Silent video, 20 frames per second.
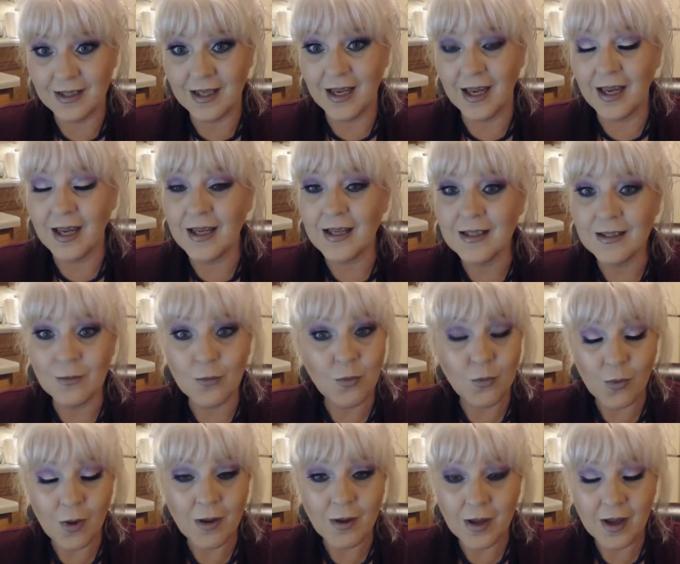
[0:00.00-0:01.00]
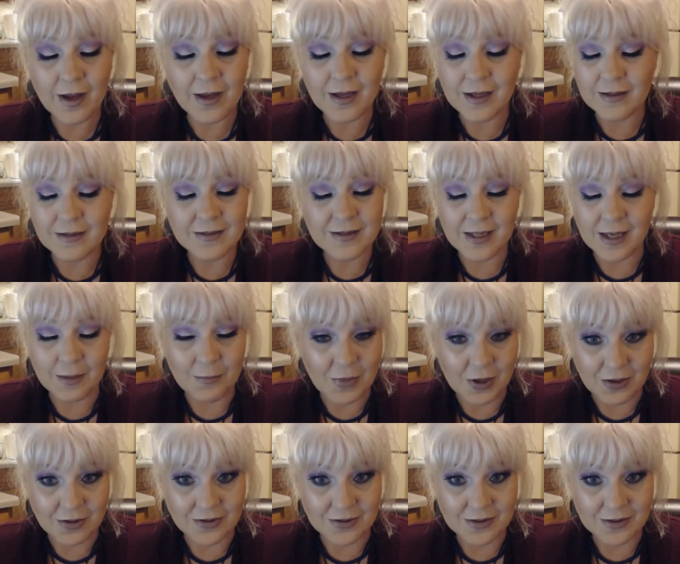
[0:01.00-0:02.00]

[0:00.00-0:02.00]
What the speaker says: at Kmart.